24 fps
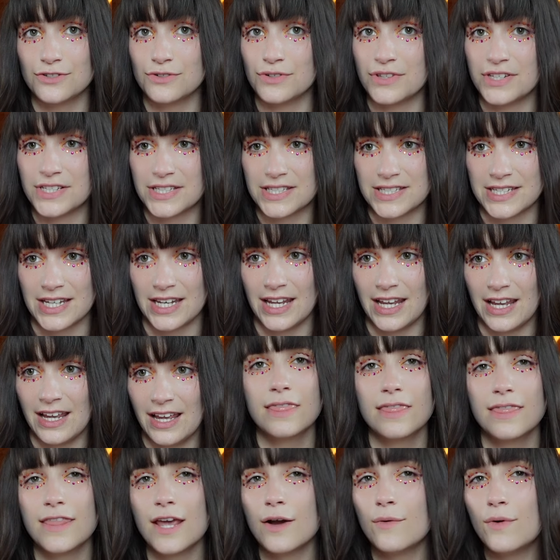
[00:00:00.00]
to the
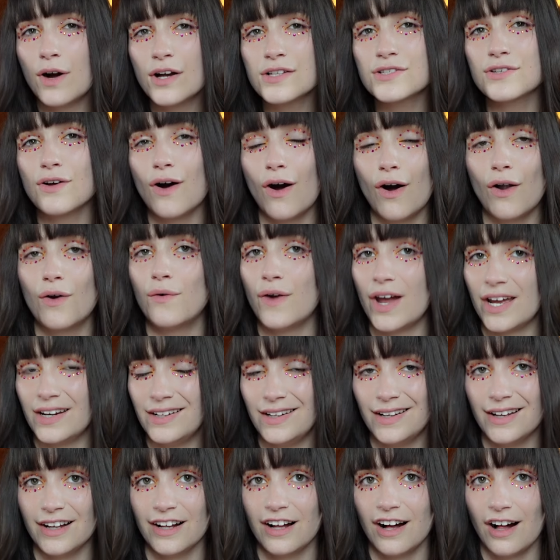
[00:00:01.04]
city. There was
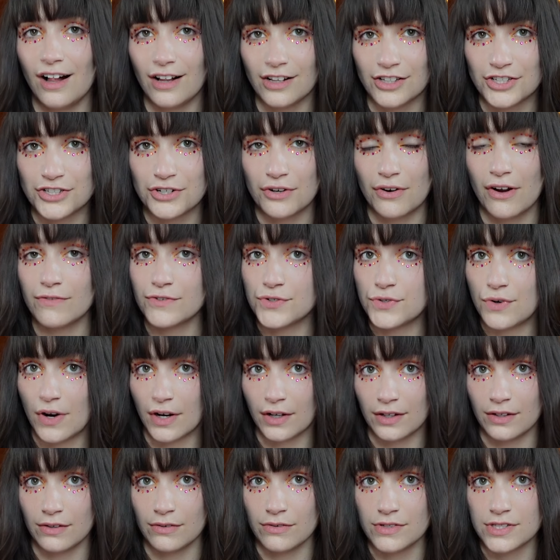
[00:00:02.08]
already a culture of
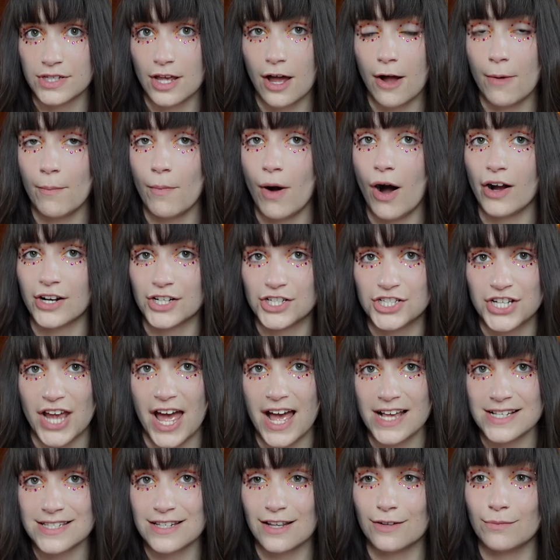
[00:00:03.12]
drug use among
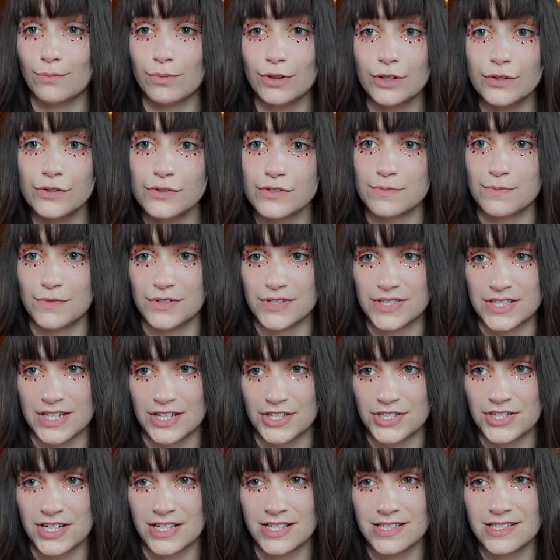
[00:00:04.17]
jazz and blues
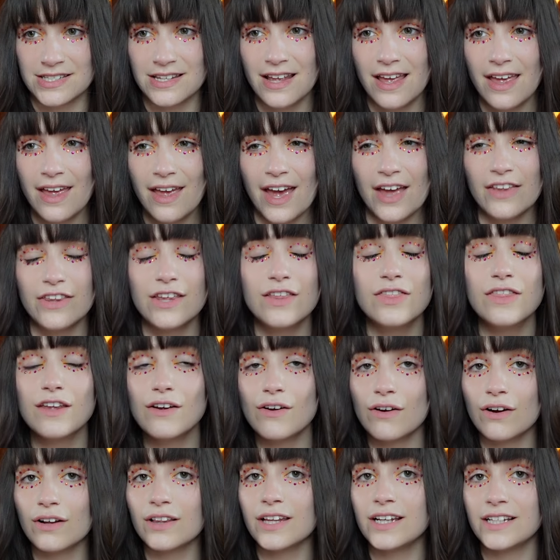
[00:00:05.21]
musicians, and in
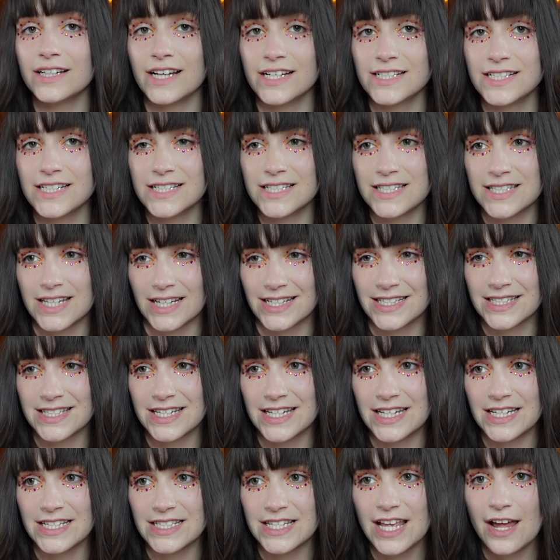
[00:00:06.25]
the early
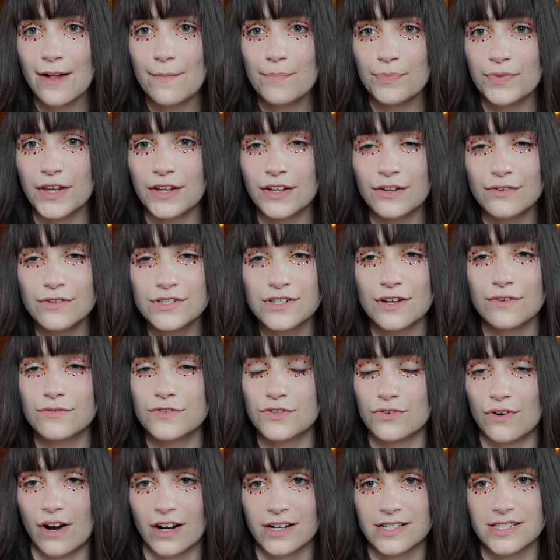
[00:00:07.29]
1960s, the use of
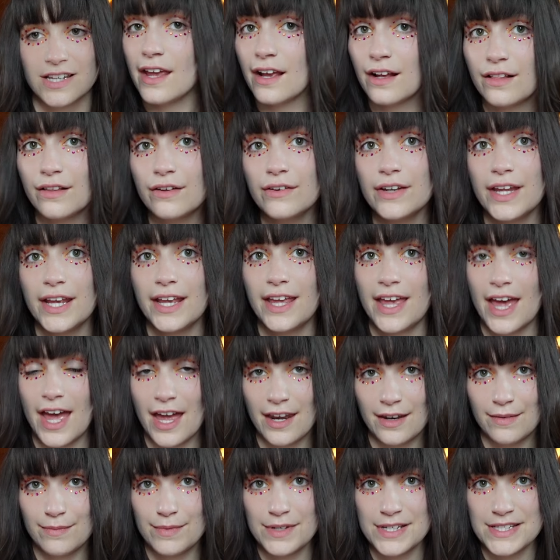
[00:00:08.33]
drugs, including
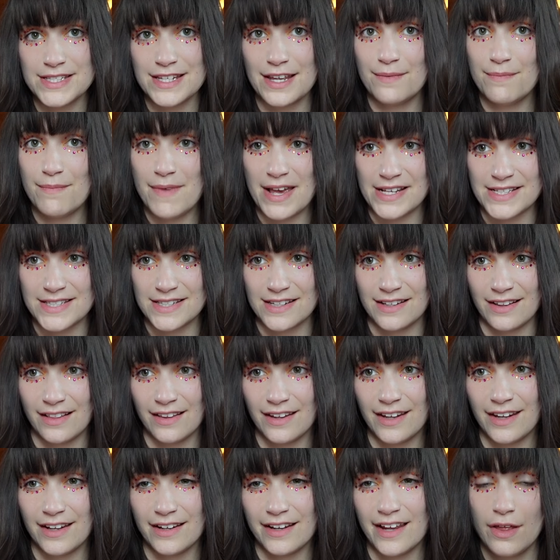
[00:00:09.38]
cannabis and
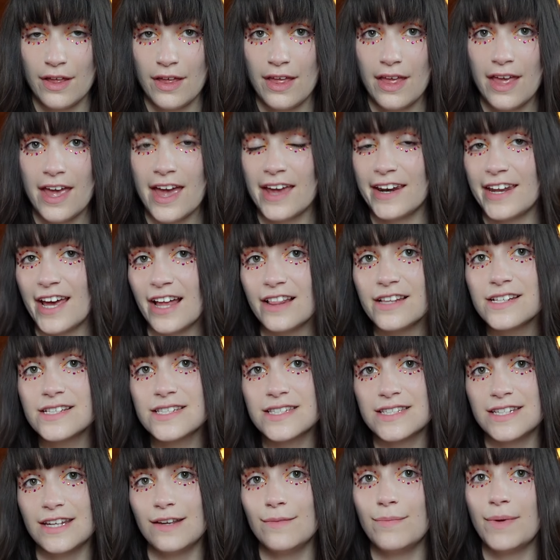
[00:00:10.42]
mescaline, and
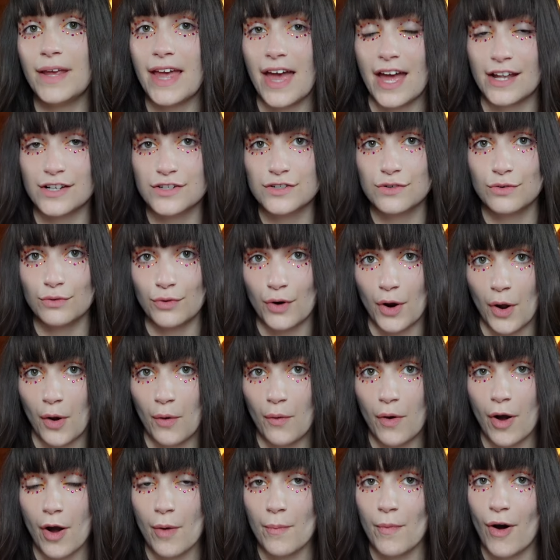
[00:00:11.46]
LSD began to
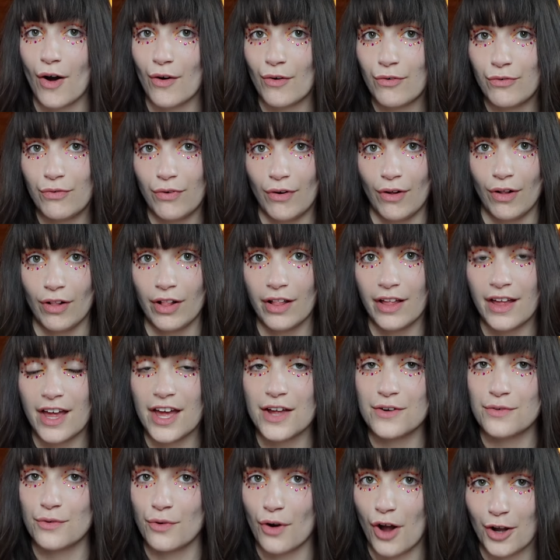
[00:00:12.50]
grow among folk
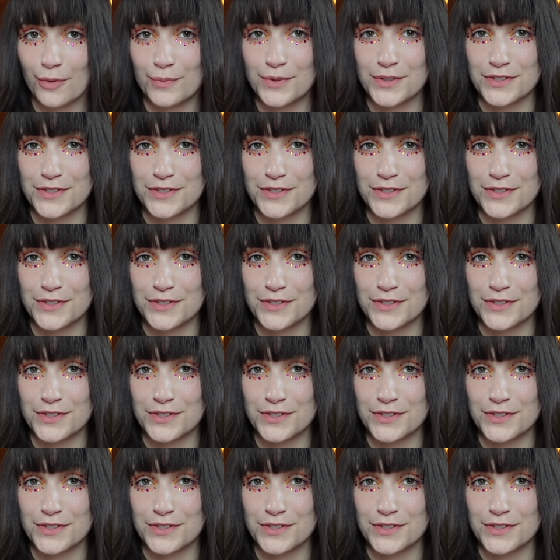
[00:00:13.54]
and rock